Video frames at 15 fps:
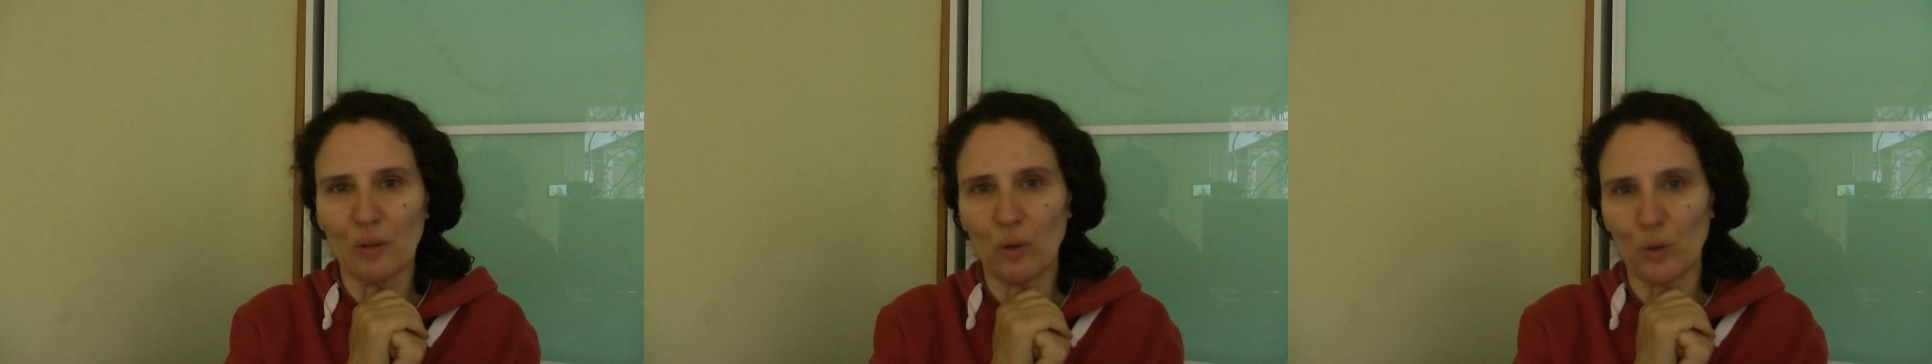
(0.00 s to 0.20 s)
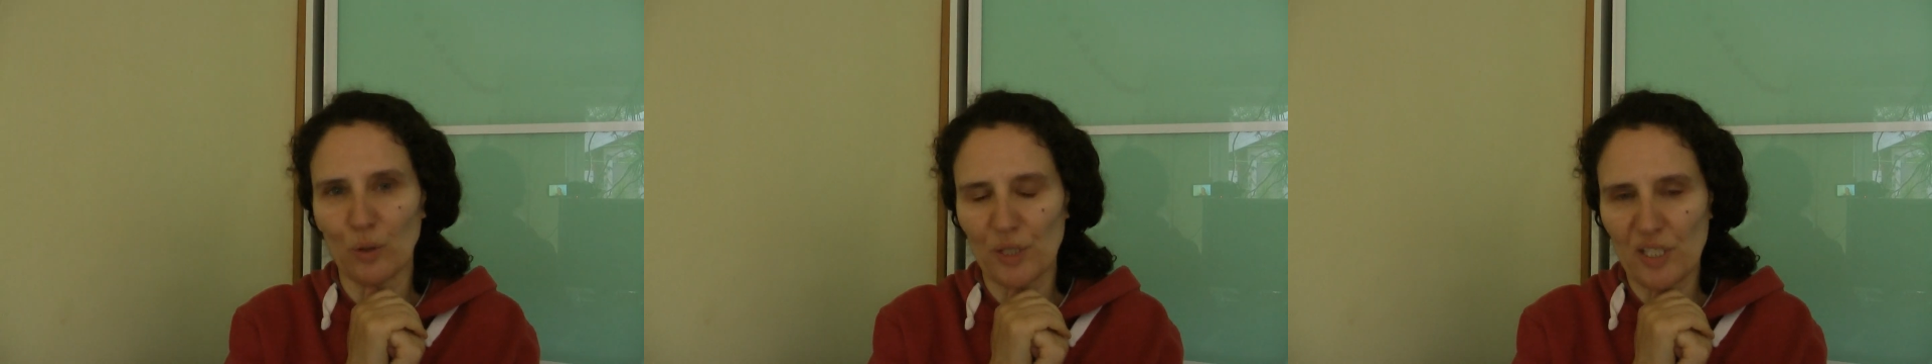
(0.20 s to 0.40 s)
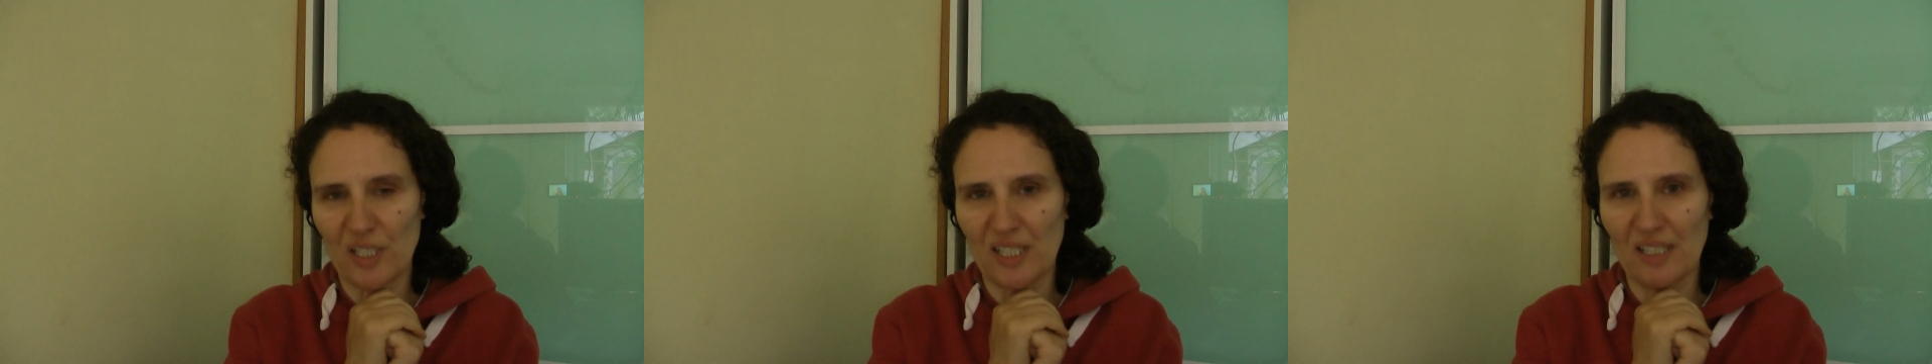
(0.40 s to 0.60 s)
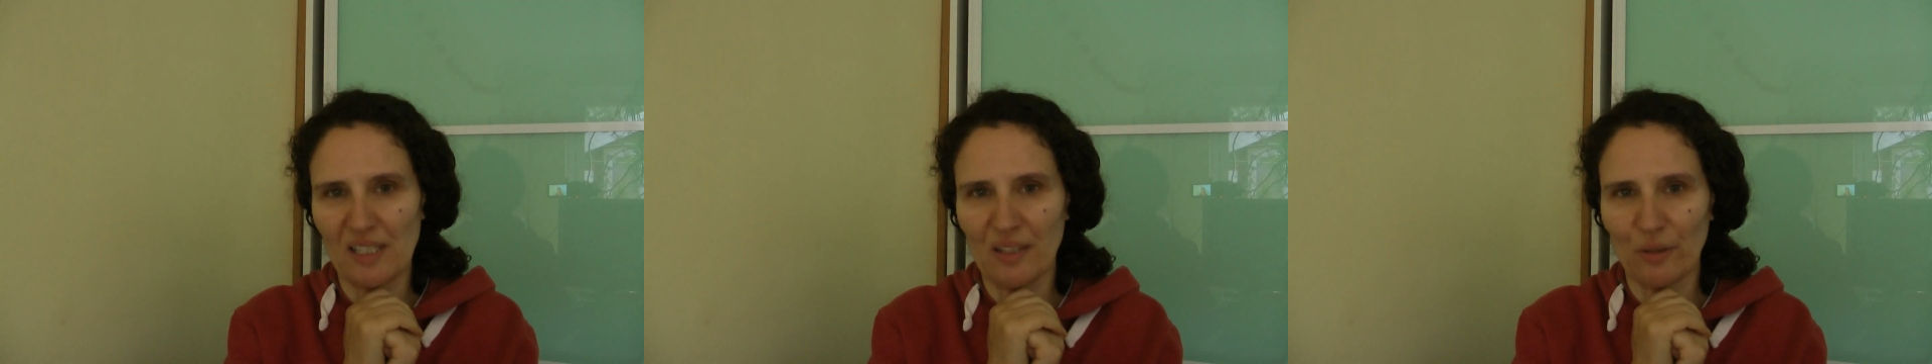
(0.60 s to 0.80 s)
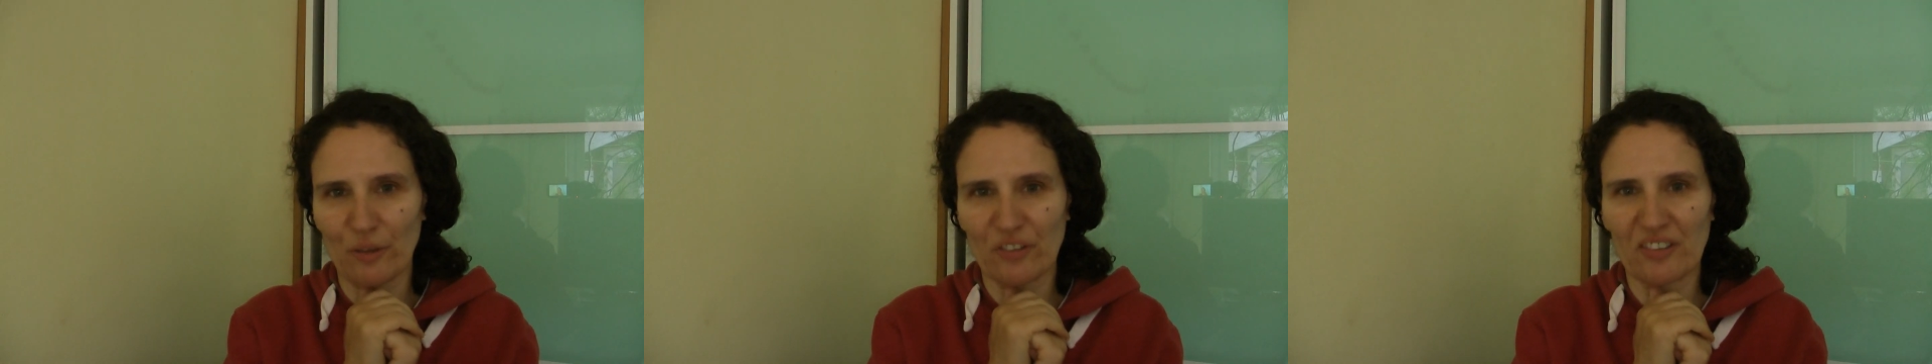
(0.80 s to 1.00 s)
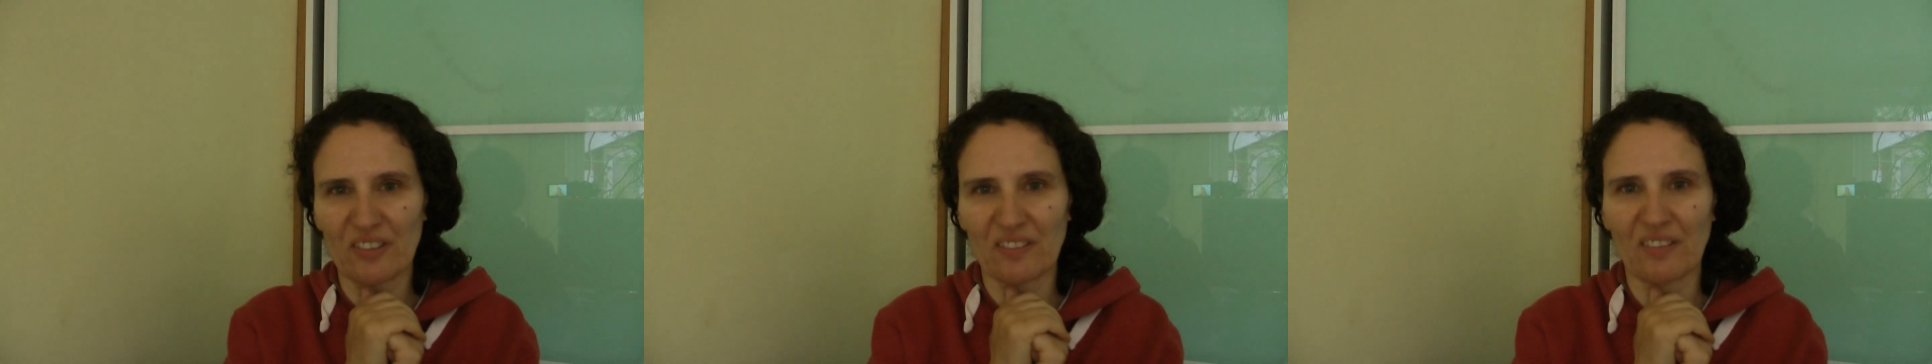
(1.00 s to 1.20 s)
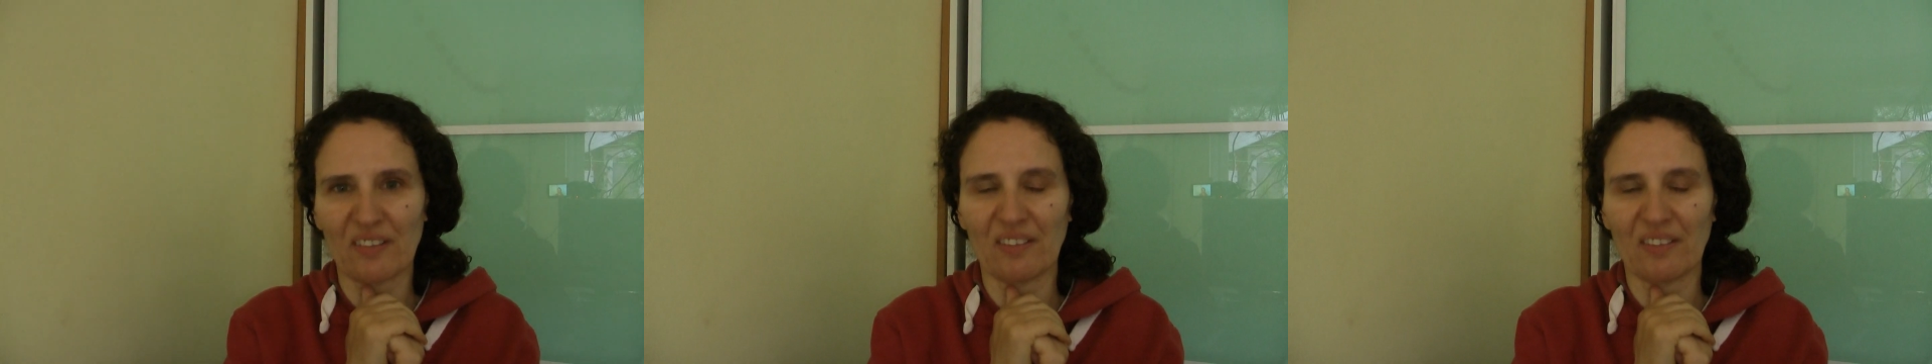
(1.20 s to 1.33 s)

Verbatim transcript: or she, your sister,